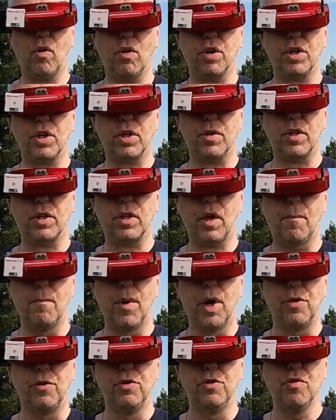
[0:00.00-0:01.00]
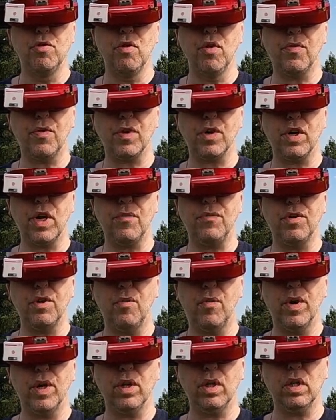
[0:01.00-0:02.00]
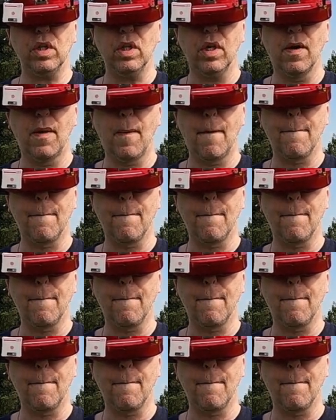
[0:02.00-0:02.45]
or the, the maneuver if you will.